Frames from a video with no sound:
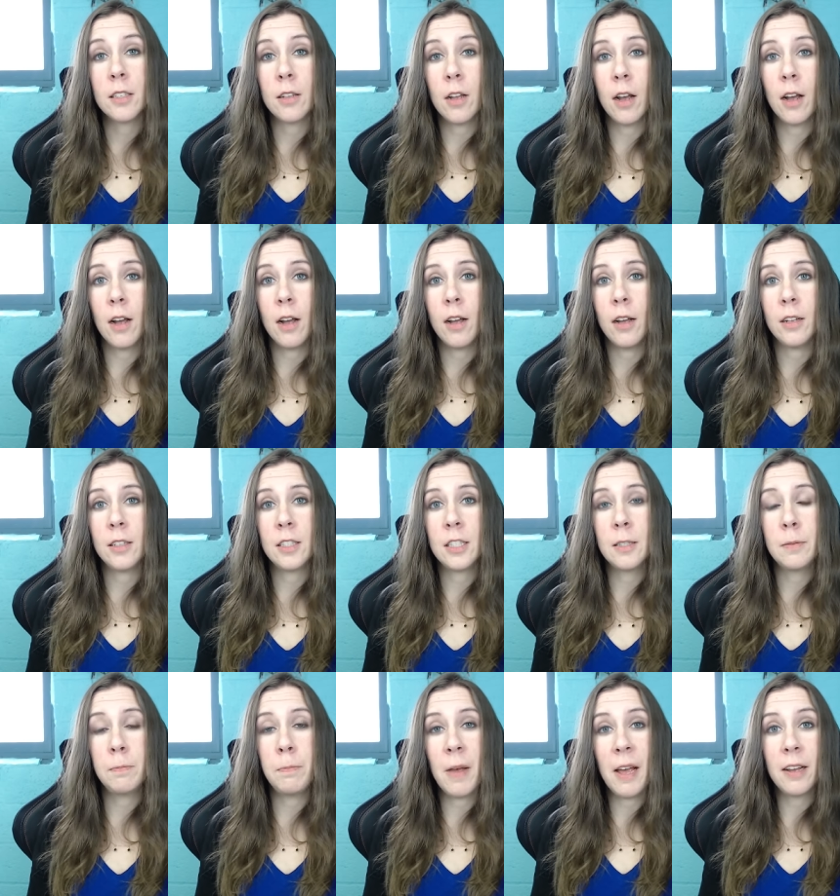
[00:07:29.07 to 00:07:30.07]
uh,
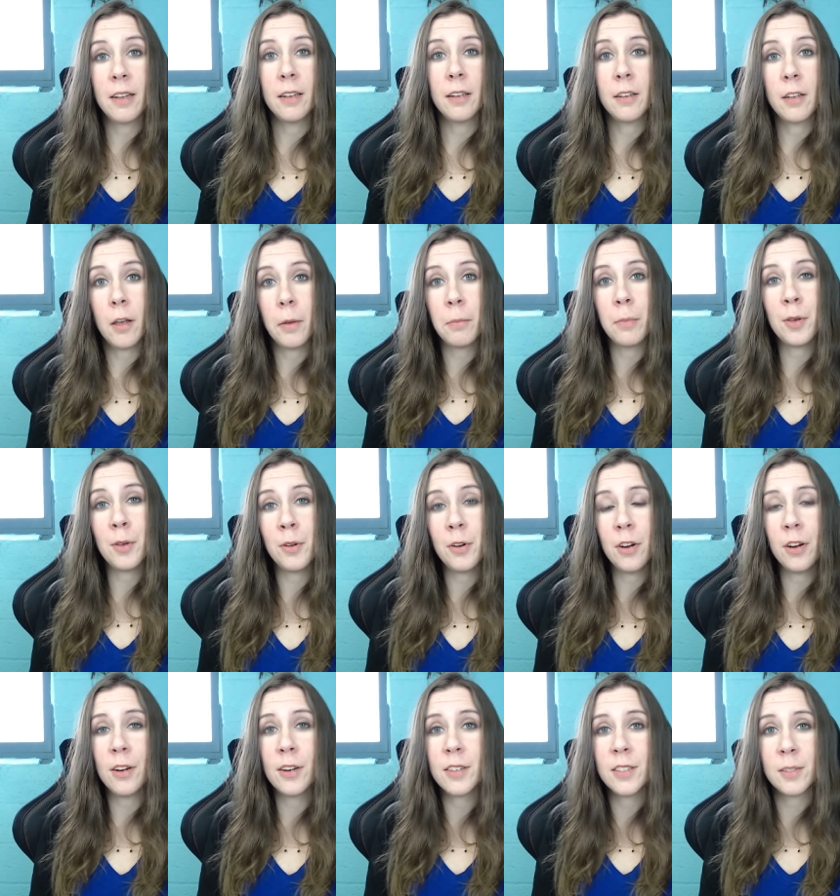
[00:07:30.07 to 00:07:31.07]
spec
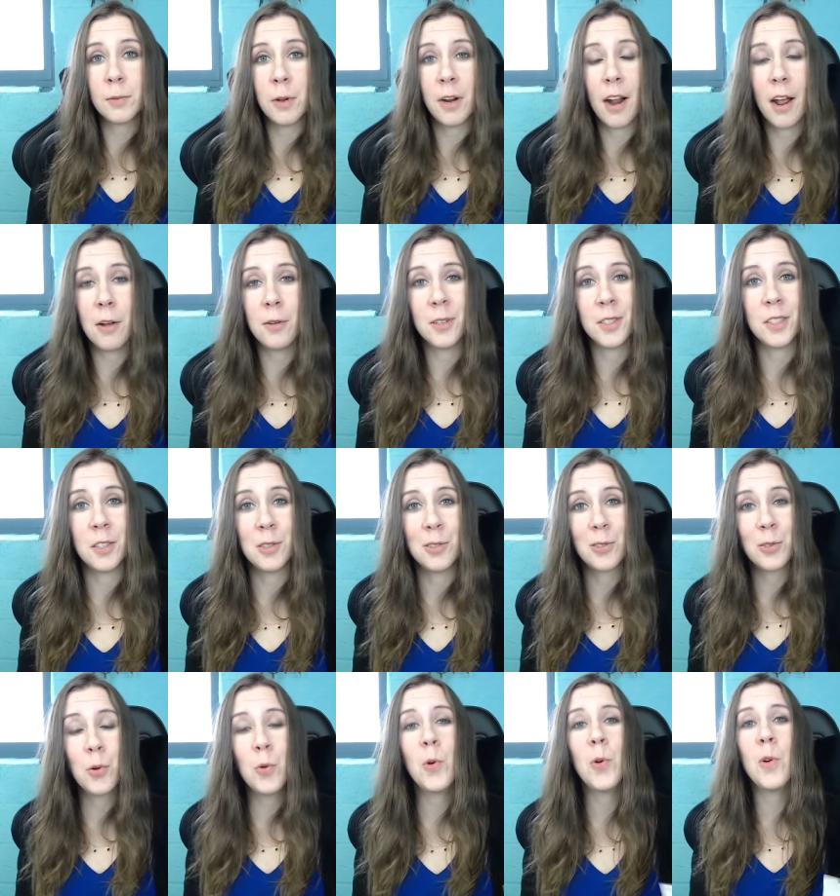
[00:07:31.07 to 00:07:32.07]
computers when I was in
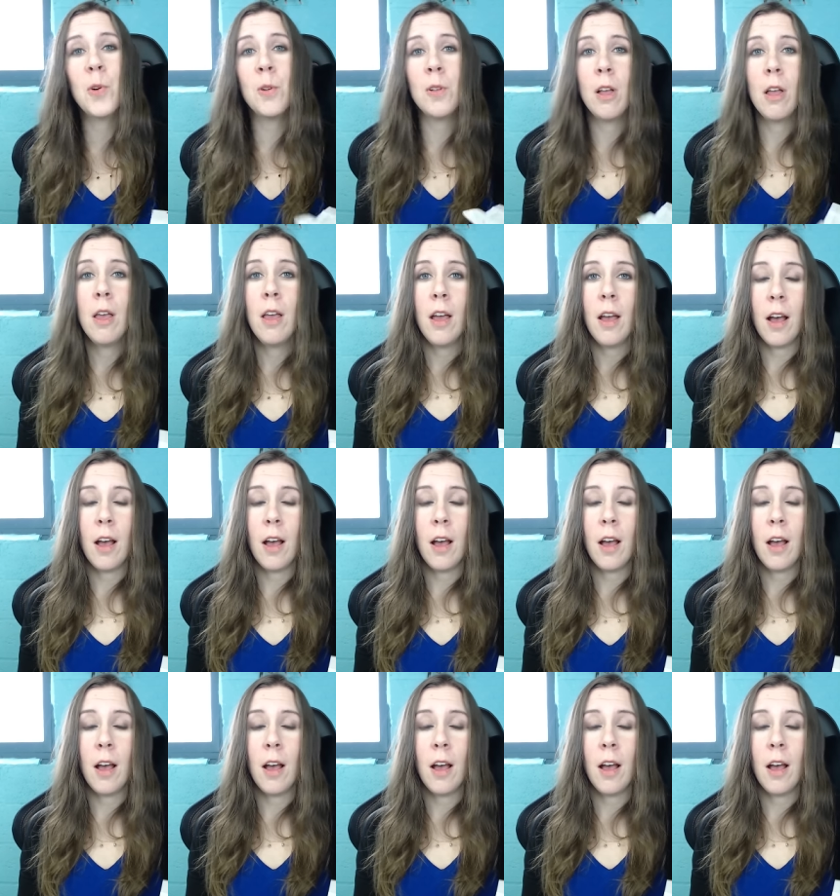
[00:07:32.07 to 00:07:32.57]
school,